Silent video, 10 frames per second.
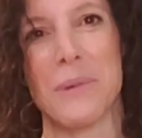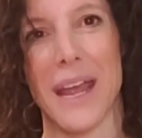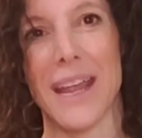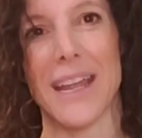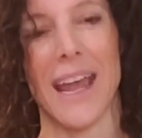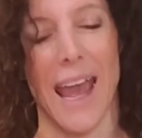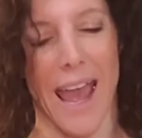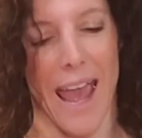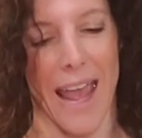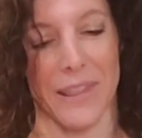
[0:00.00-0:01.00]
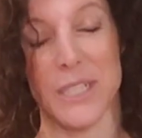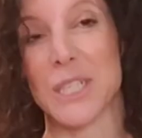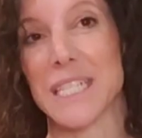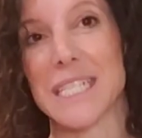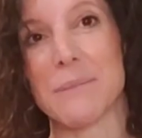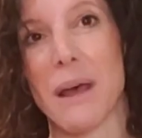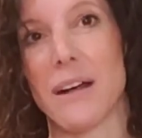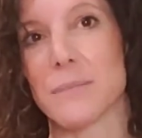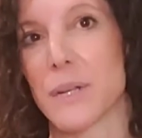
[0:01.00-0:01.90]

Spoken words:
bake and the cheese to melt.